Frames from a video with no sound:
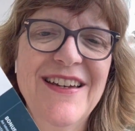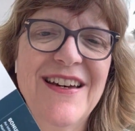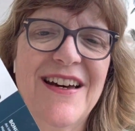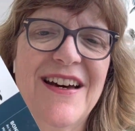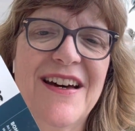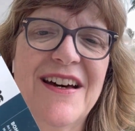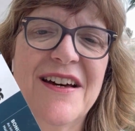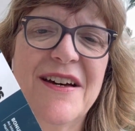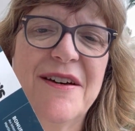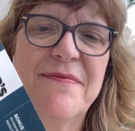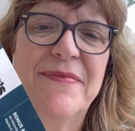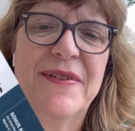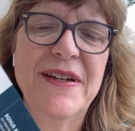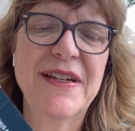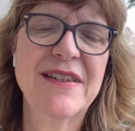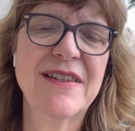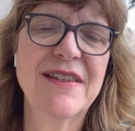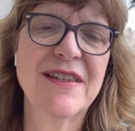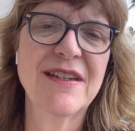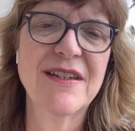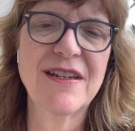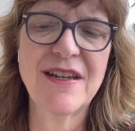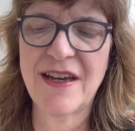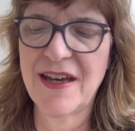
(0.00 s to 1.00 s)
Um, it's
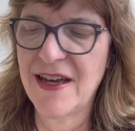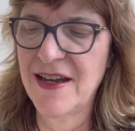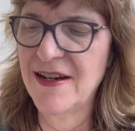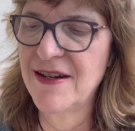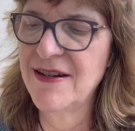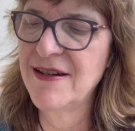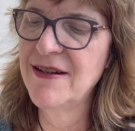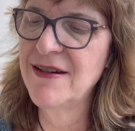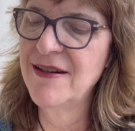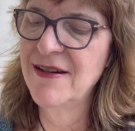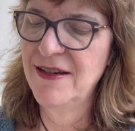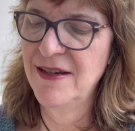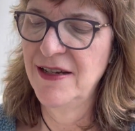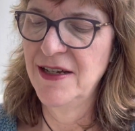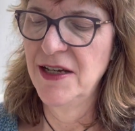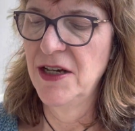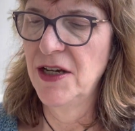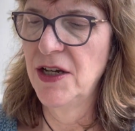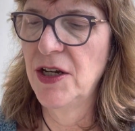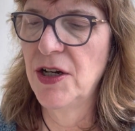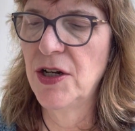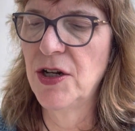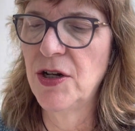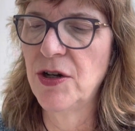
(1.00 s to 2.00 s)
the 10,
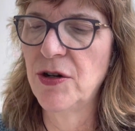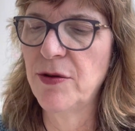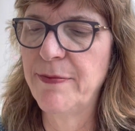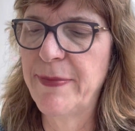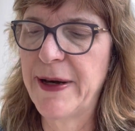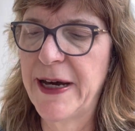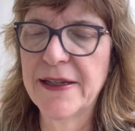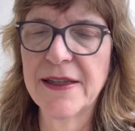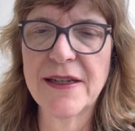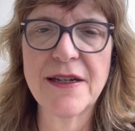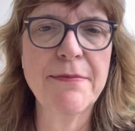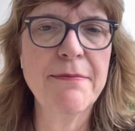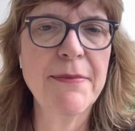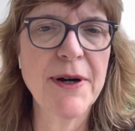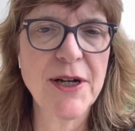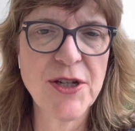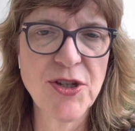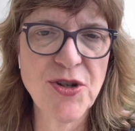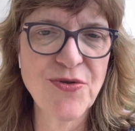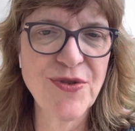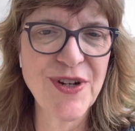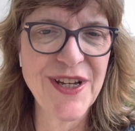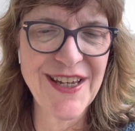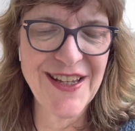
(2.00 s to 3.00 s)
you know, best
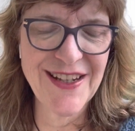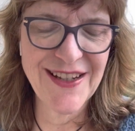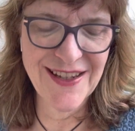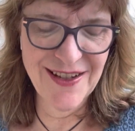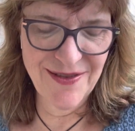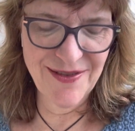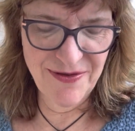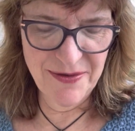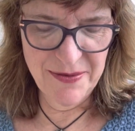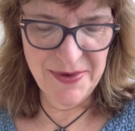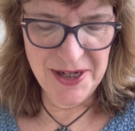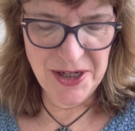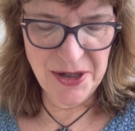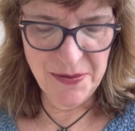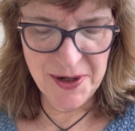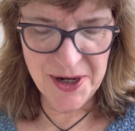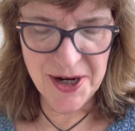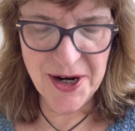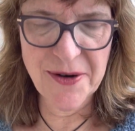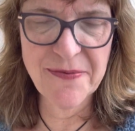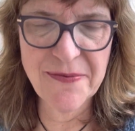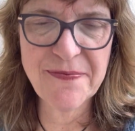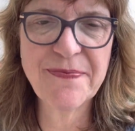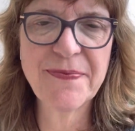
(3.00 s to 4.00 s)
must-reads from
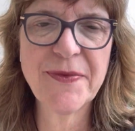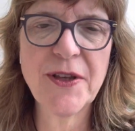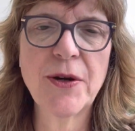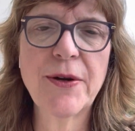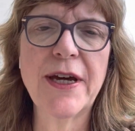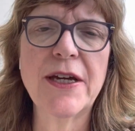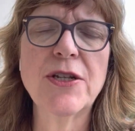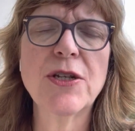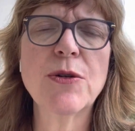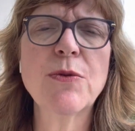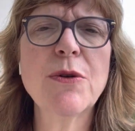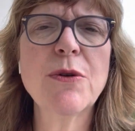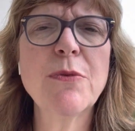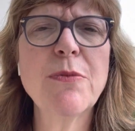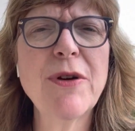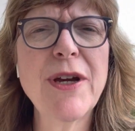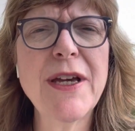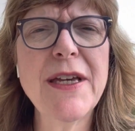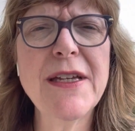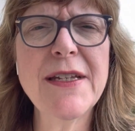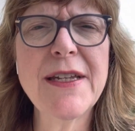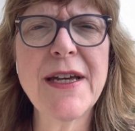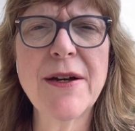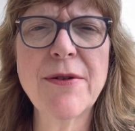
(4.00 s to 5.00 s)
HBR. Okay, so we're
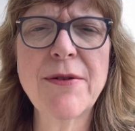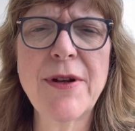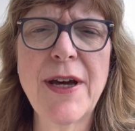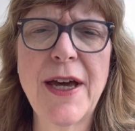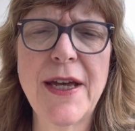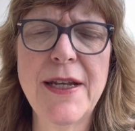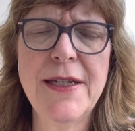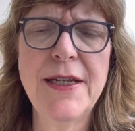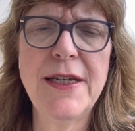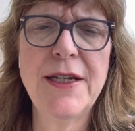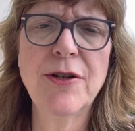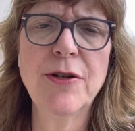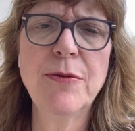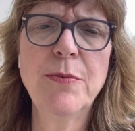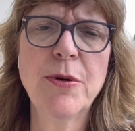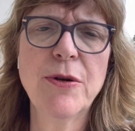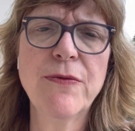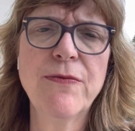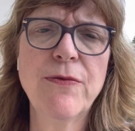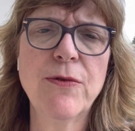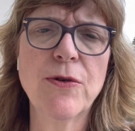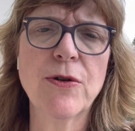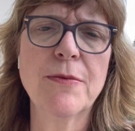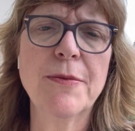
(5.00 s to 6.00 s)
breaking down ideal
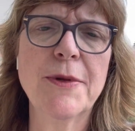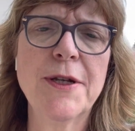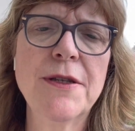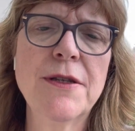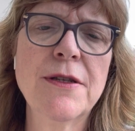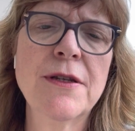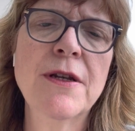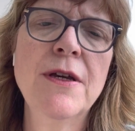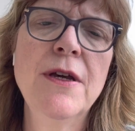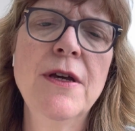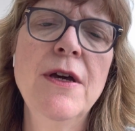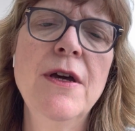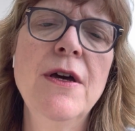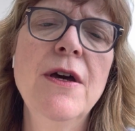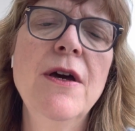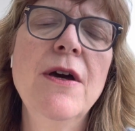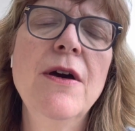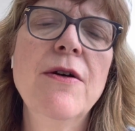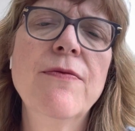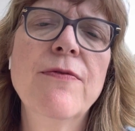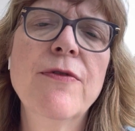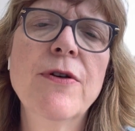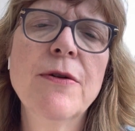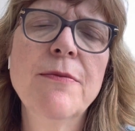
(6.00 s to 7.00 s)
performance
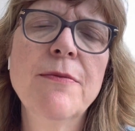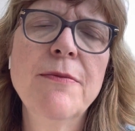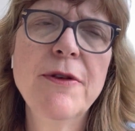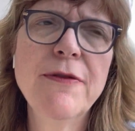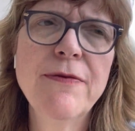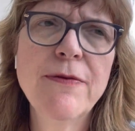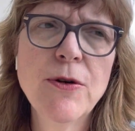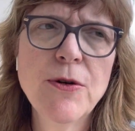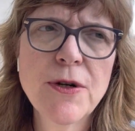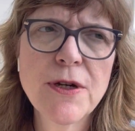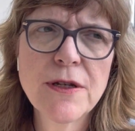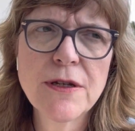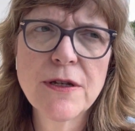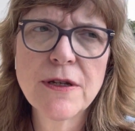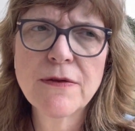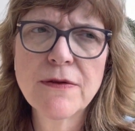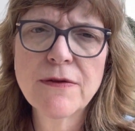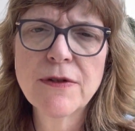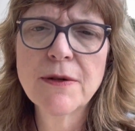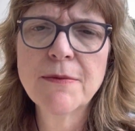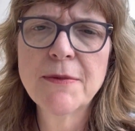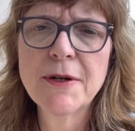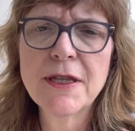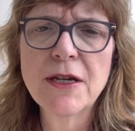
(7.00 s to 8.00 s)
from the focus of
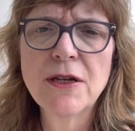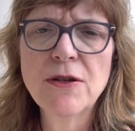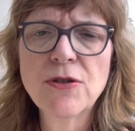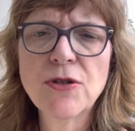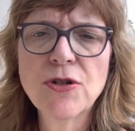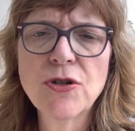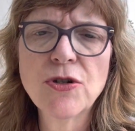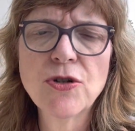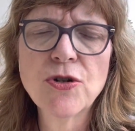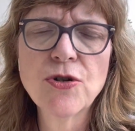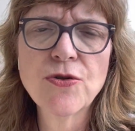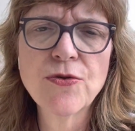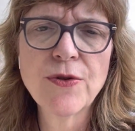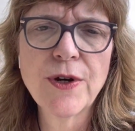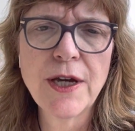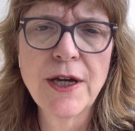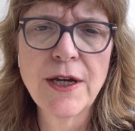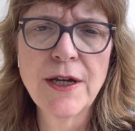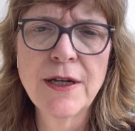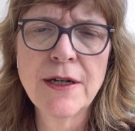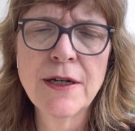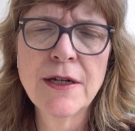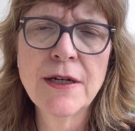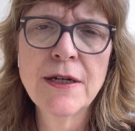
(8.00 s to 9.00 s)
somebody that used to
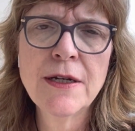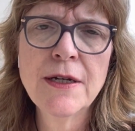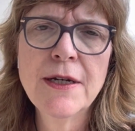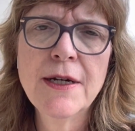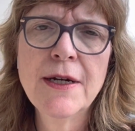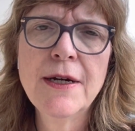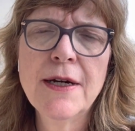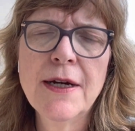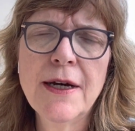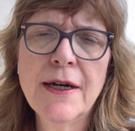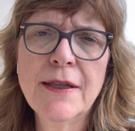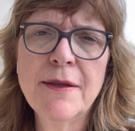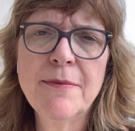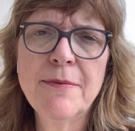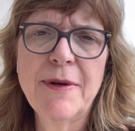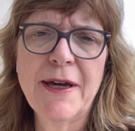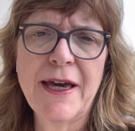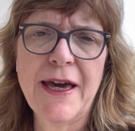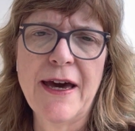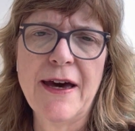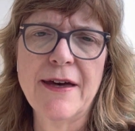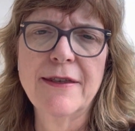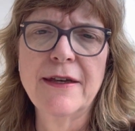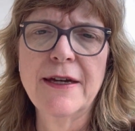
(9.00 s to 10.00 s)
train Olympic
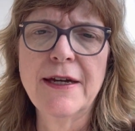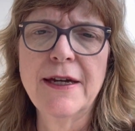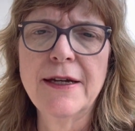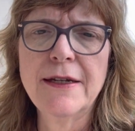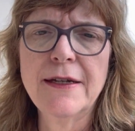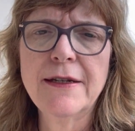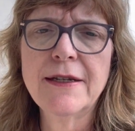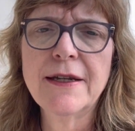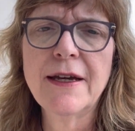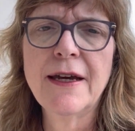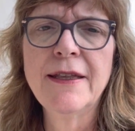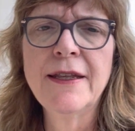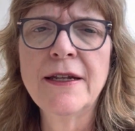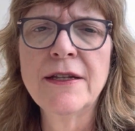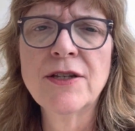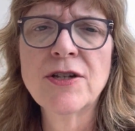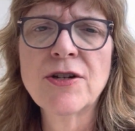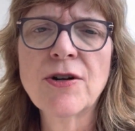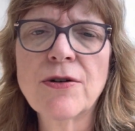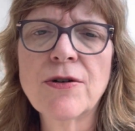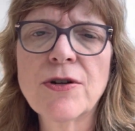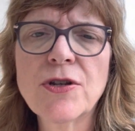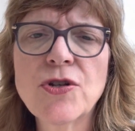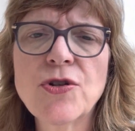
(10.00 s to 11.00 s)
athletes and then
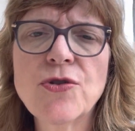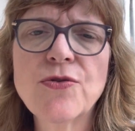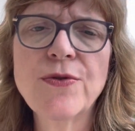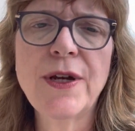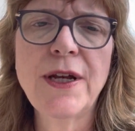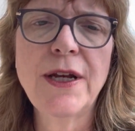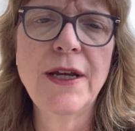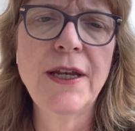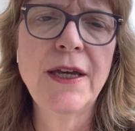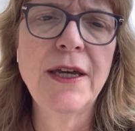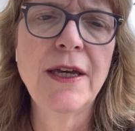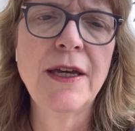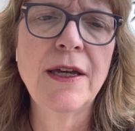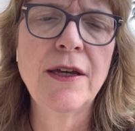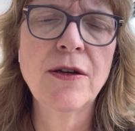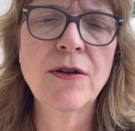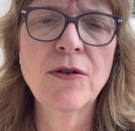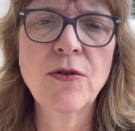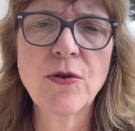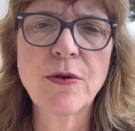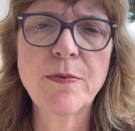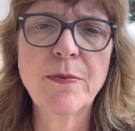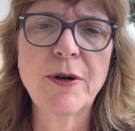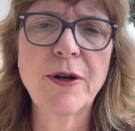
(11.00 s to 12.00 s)
started training
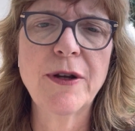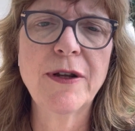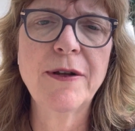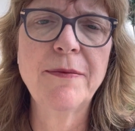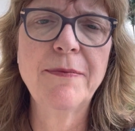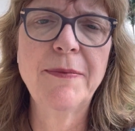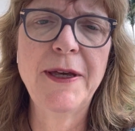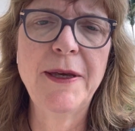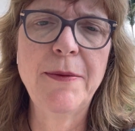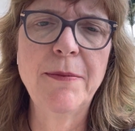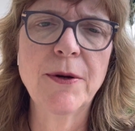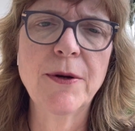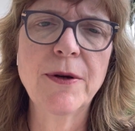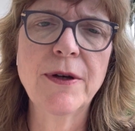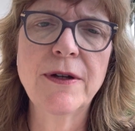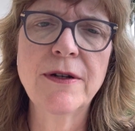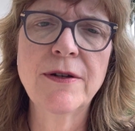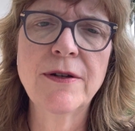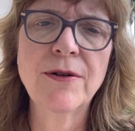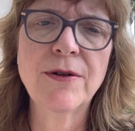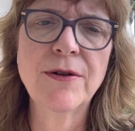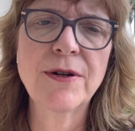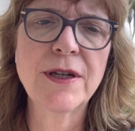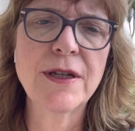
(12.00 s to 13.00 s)
corporate people and
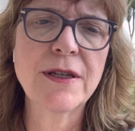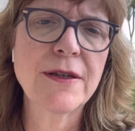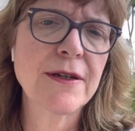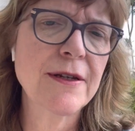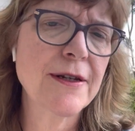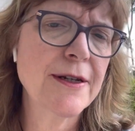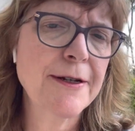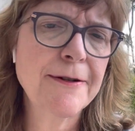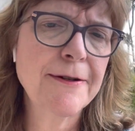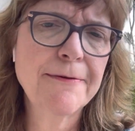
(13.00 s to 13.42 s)
noticed